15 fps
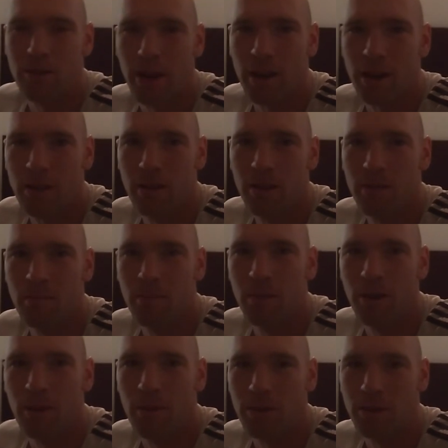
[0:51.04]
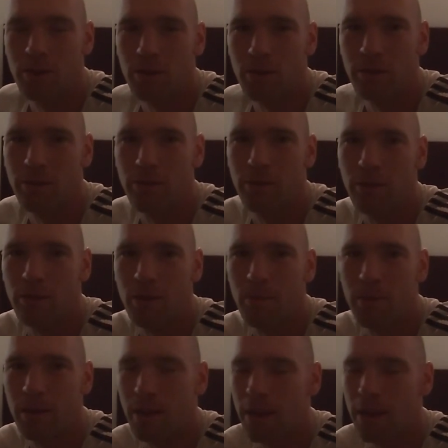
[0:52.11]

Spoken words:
track, but I'm not sure if I'll be